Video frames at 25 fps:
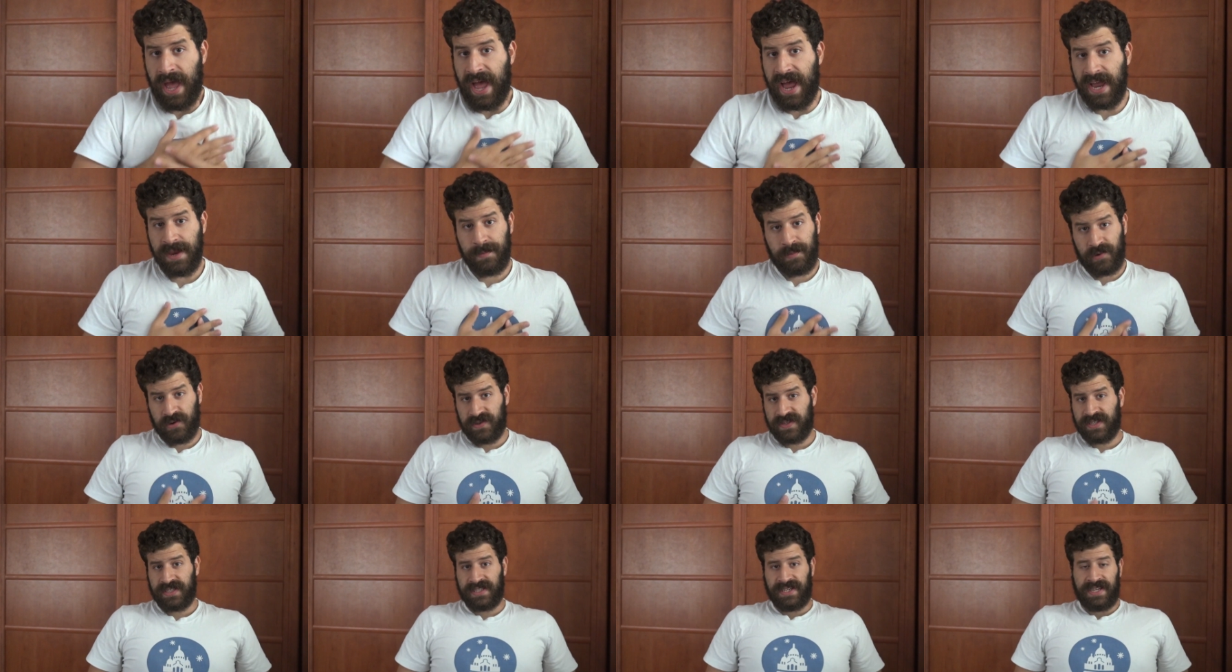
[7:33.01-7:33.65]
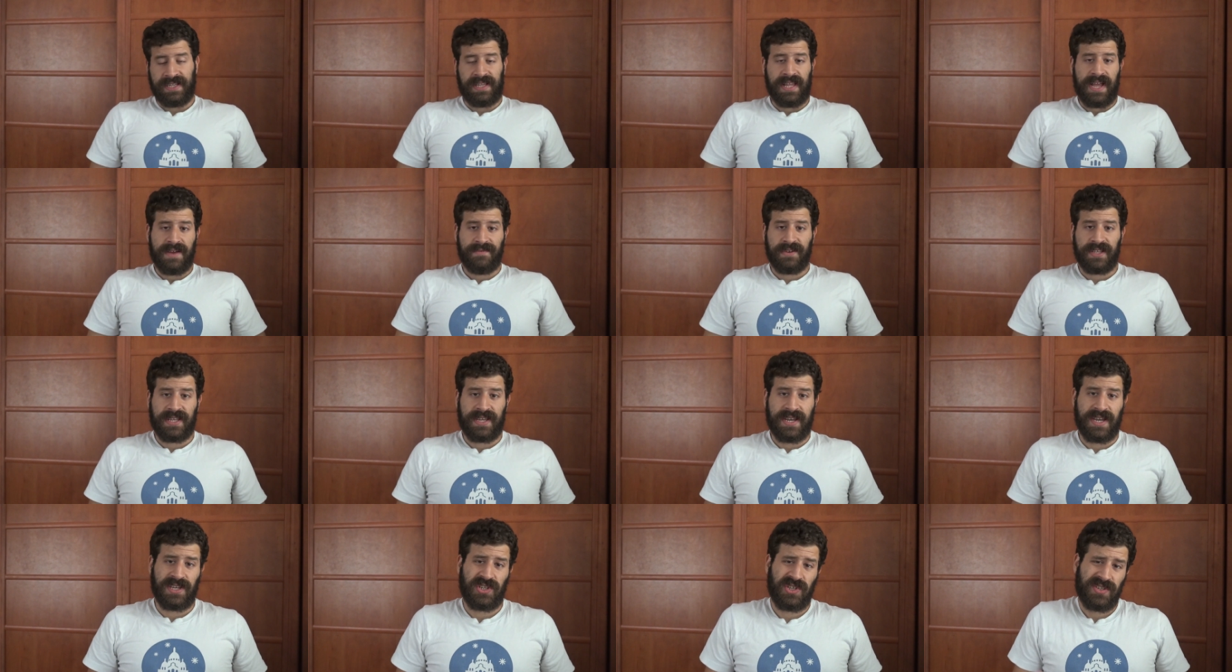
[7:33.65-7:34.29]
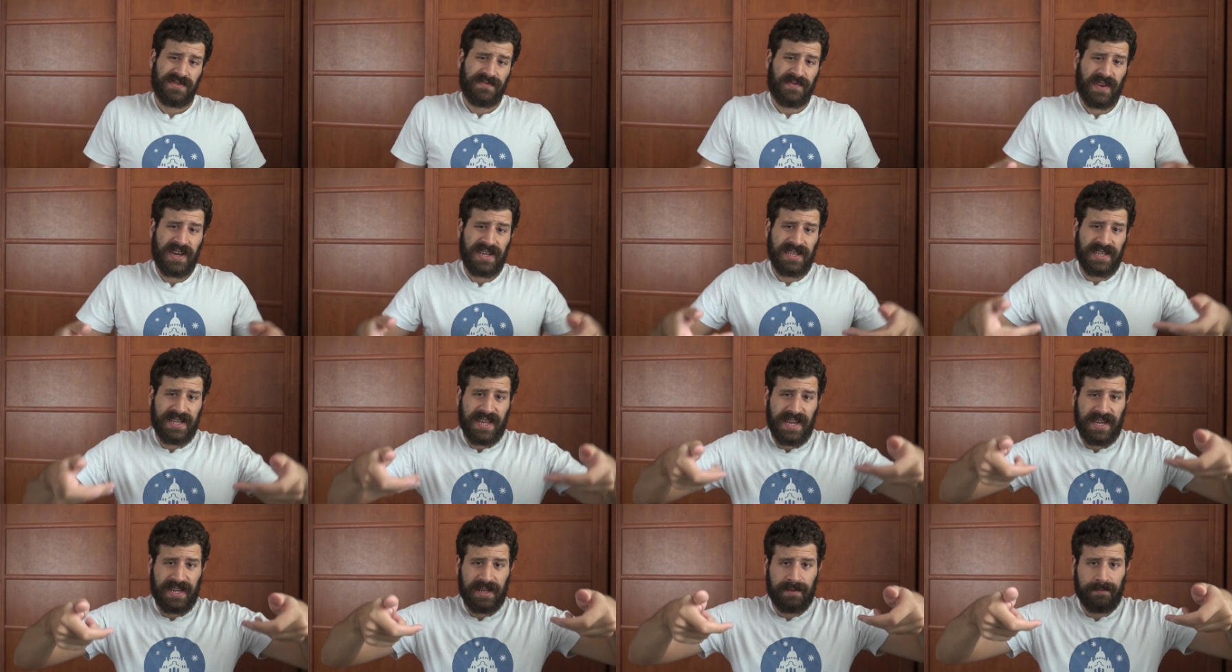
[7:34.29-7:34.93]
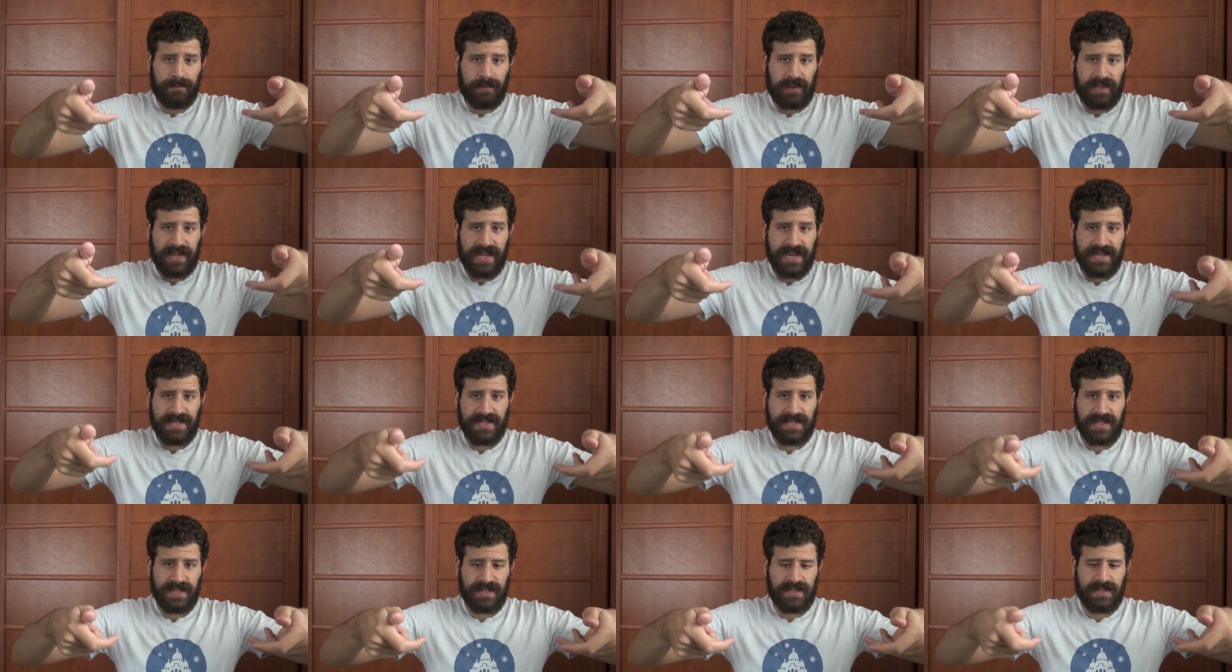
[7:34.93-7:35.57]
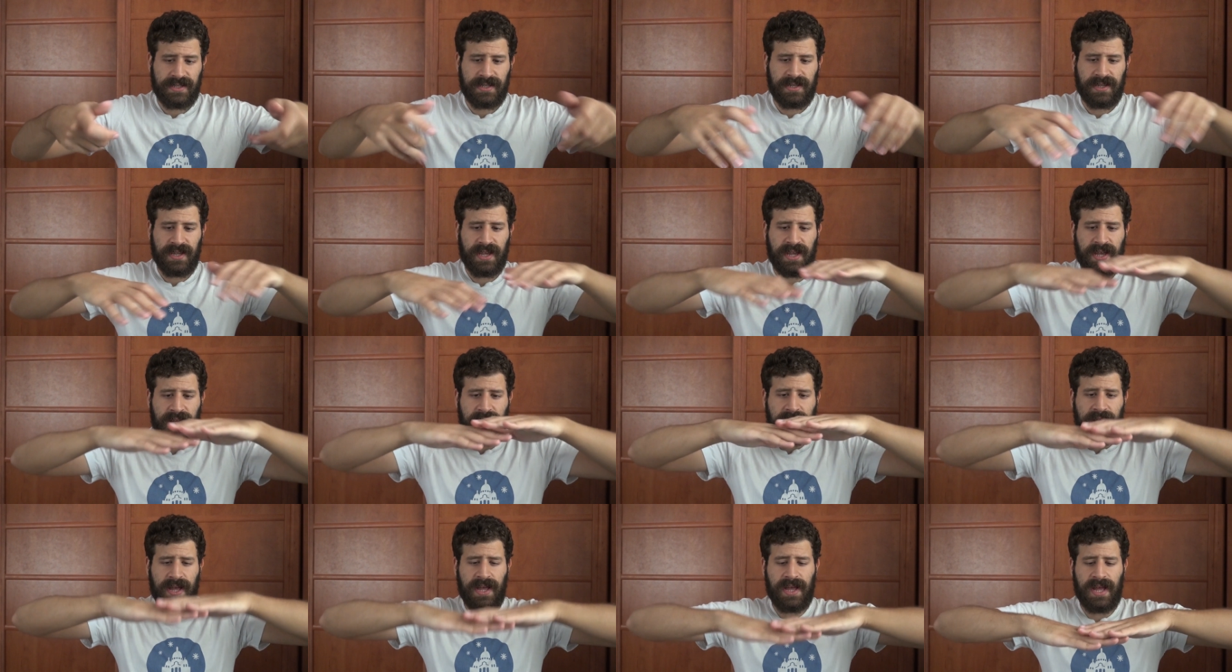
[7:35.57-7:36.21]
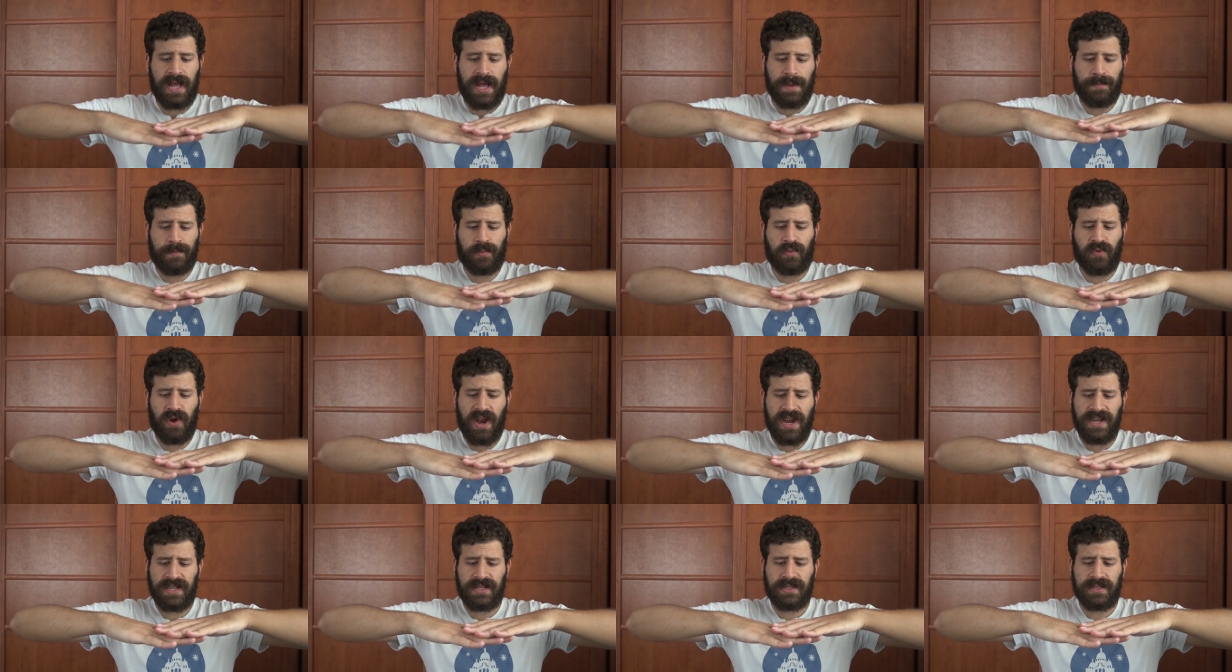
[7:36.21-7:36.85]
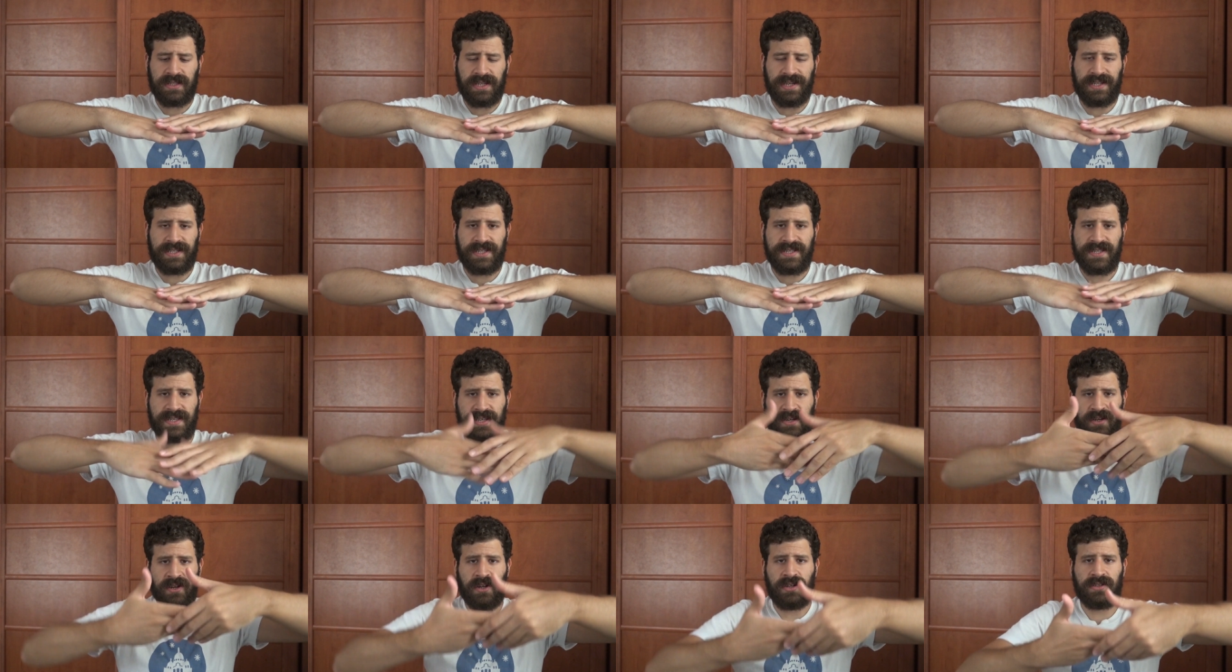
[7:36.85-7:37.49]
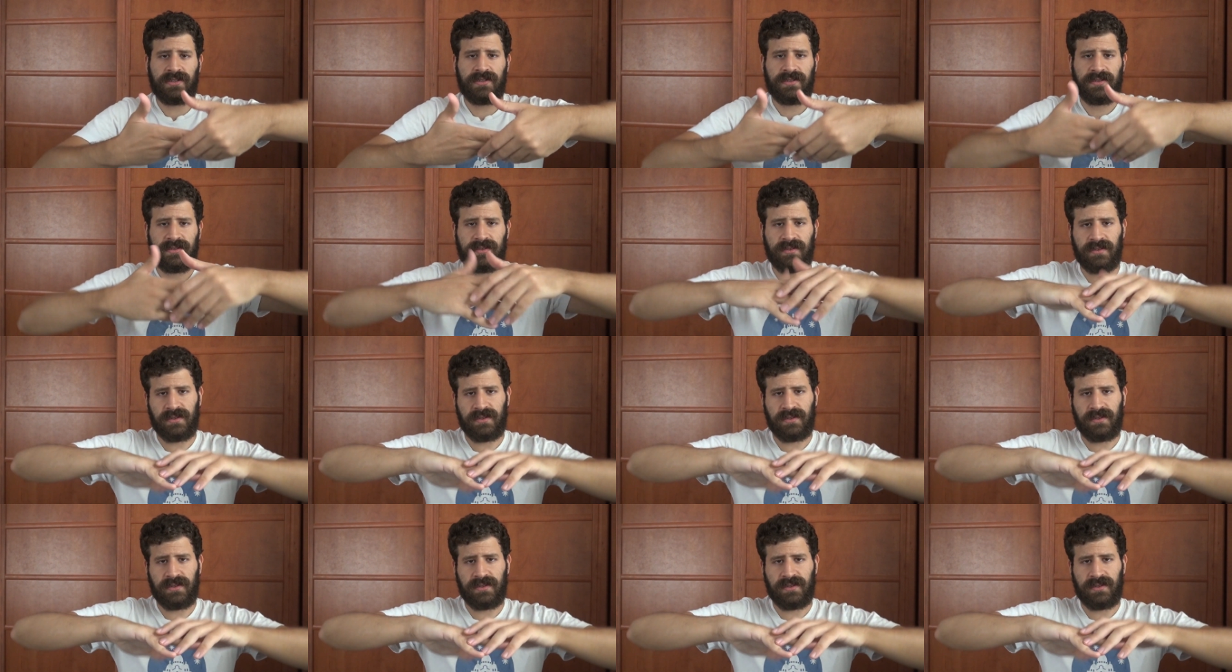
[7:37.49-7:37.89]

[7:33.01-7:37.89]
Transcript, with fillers: I personally love it and I just find that I can place it uh, upright like this and not